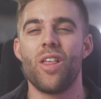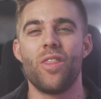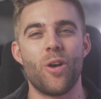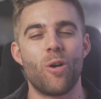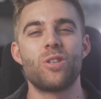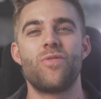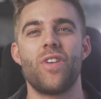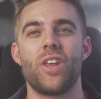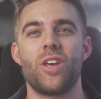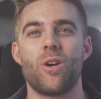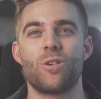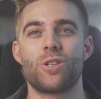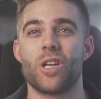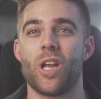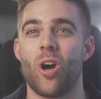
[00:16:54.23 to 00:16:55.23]
those
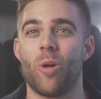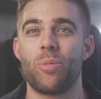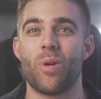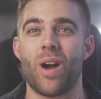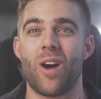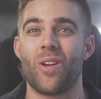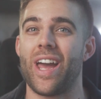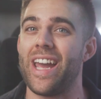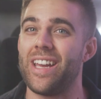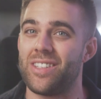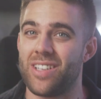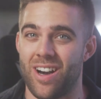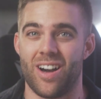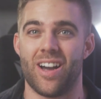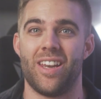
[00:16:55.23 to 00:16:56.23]
videos should help you out a
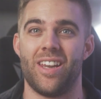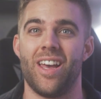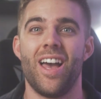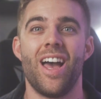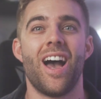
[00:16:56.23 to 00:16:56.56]
ton.